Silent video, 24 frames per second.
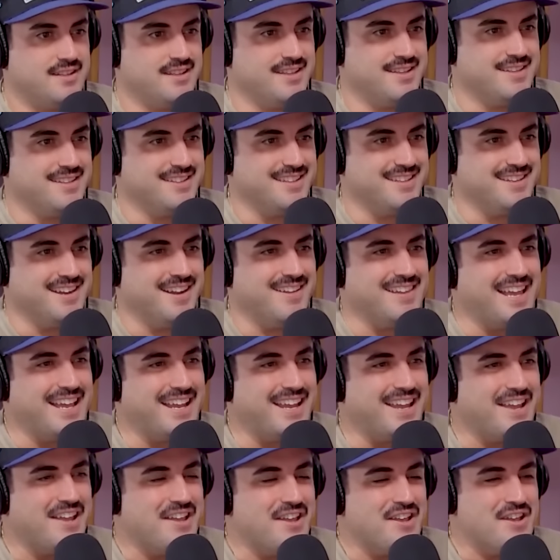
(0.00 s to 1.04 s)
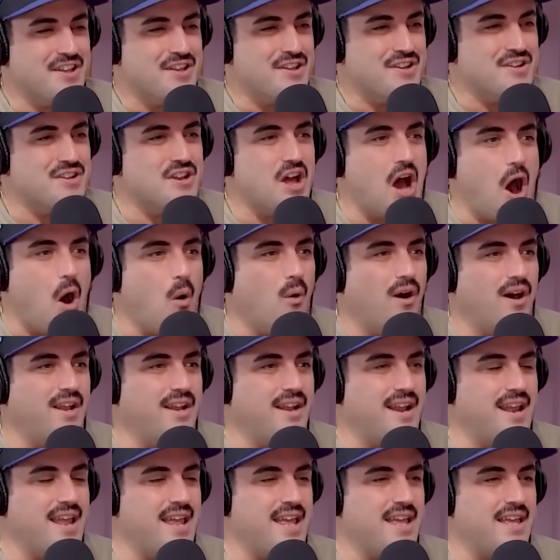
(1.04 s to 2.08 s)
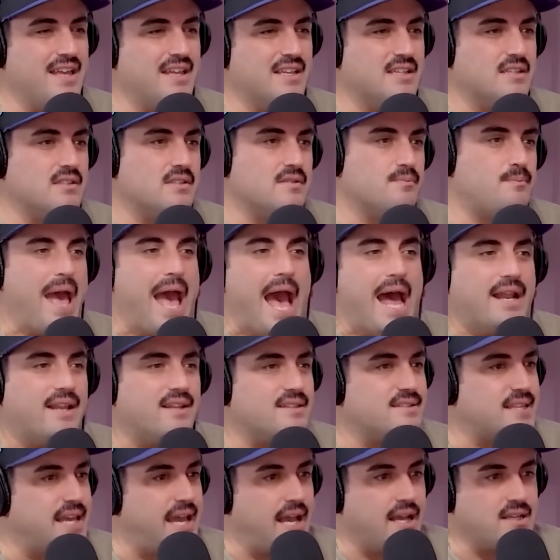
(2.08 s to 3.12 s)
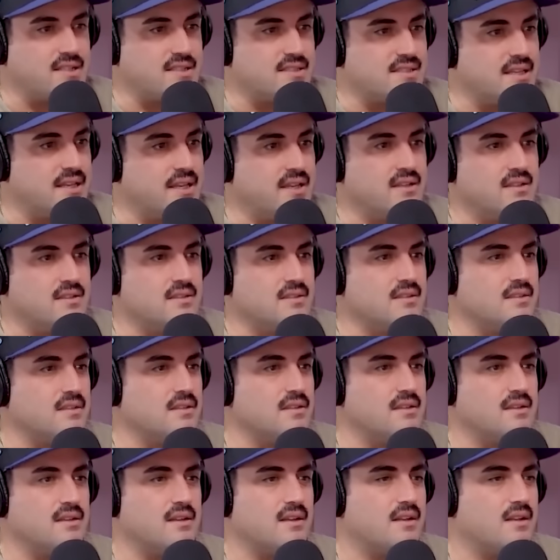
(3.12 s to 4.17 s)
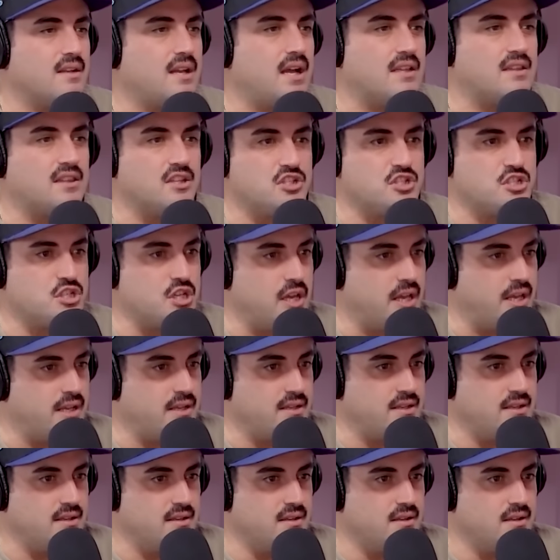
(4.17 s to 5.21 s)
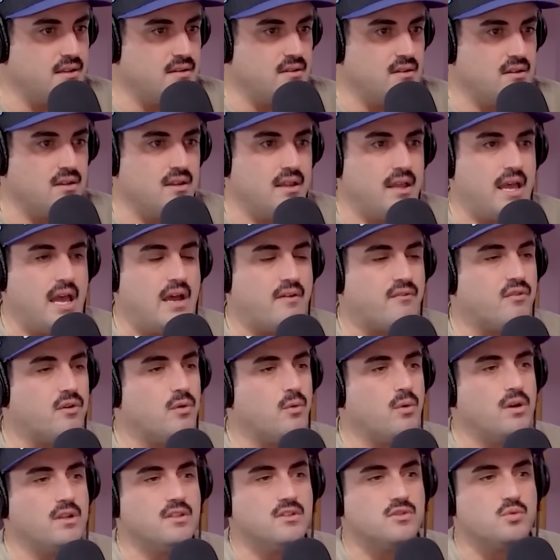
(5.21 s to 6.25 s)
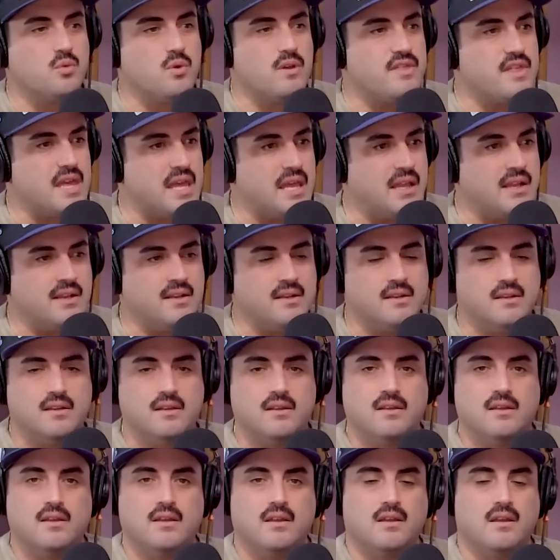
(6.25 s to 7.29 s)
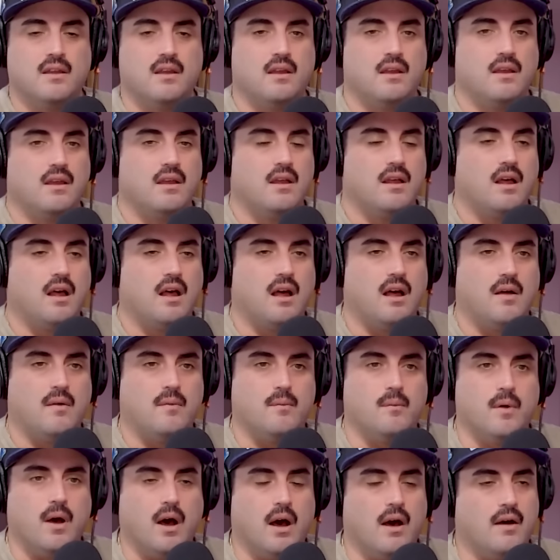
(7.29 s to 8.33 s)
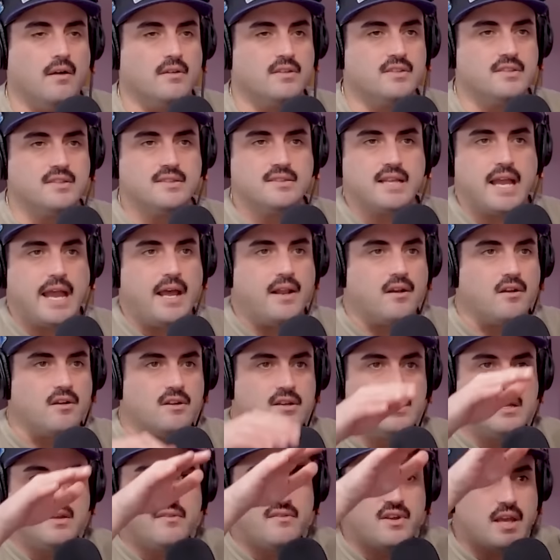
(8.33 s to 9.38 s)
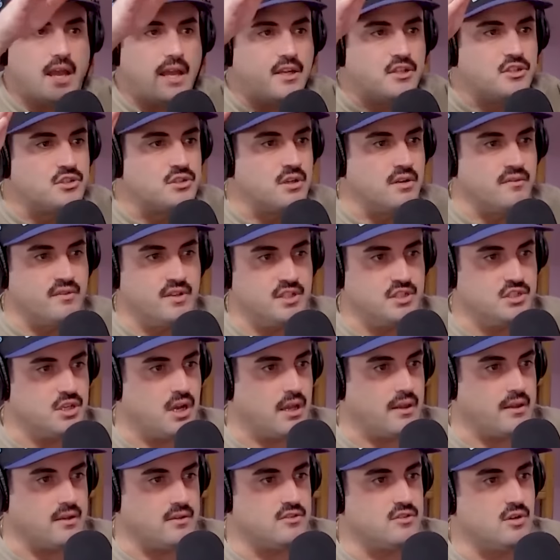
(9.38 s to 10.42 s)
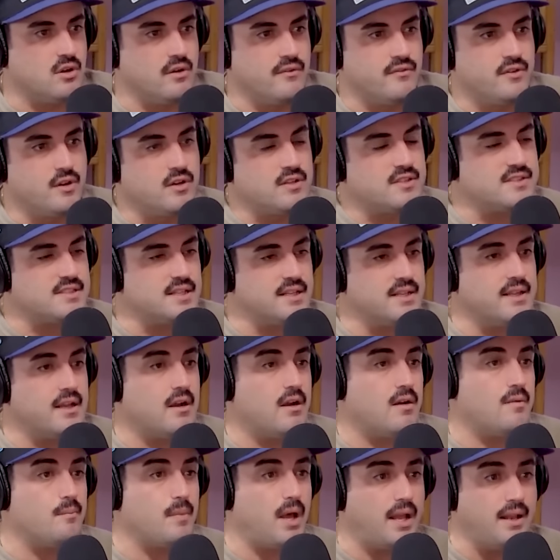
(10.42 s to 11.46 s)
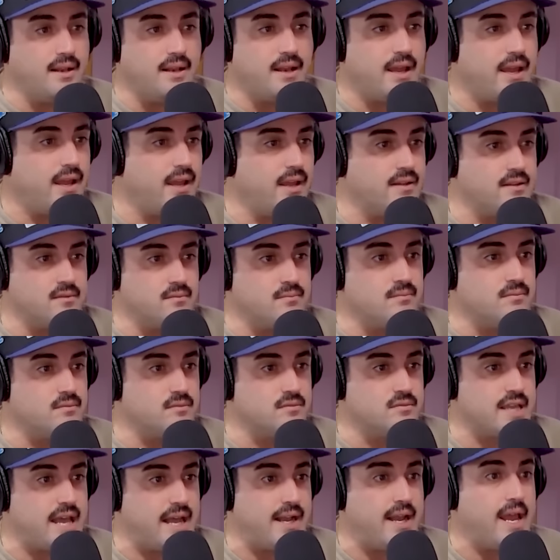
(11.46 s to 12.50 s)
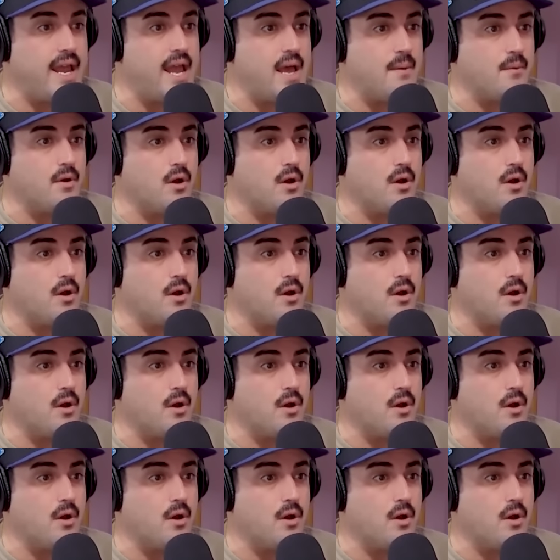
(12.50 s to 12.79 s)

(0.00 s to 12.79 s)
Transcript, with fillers: Okay. You know, like no one is bad at texting. Cut the shit. Everyone's within a, a standard deviation of each other. So if you're sitting there Monday at 10 a.m.